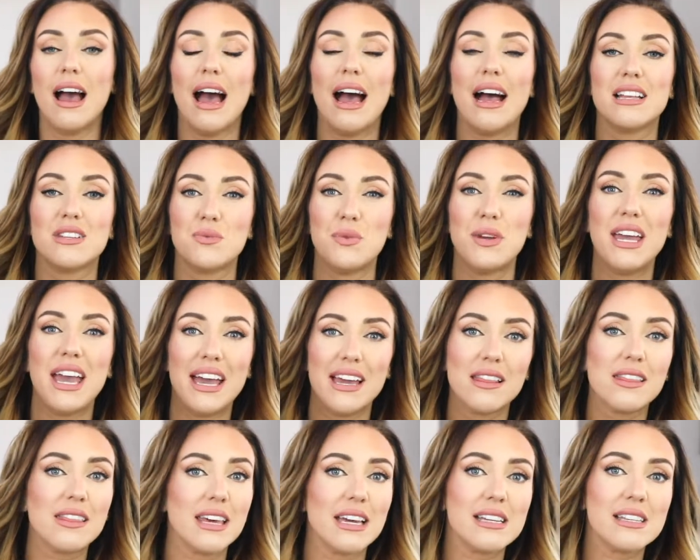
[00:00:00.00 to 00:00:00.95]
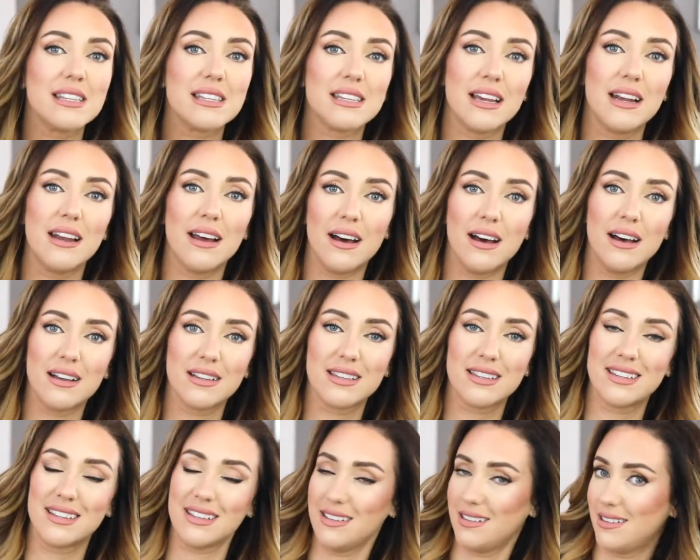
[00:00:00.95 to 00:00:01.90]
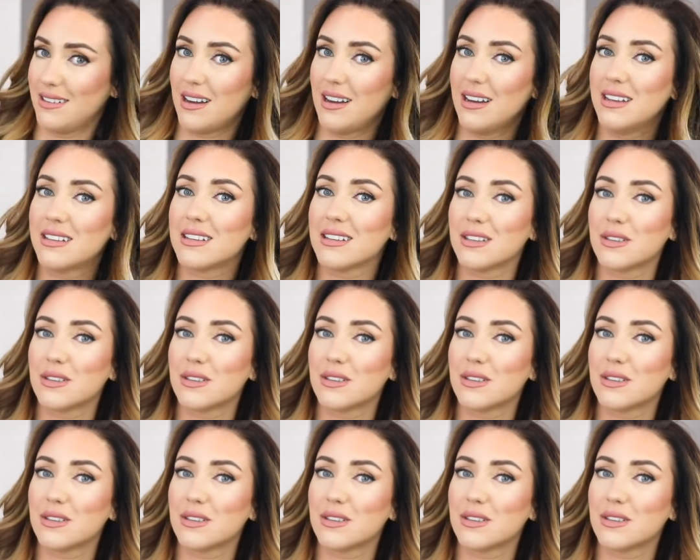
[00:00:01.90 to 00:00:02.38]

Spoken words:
and we ate this last night.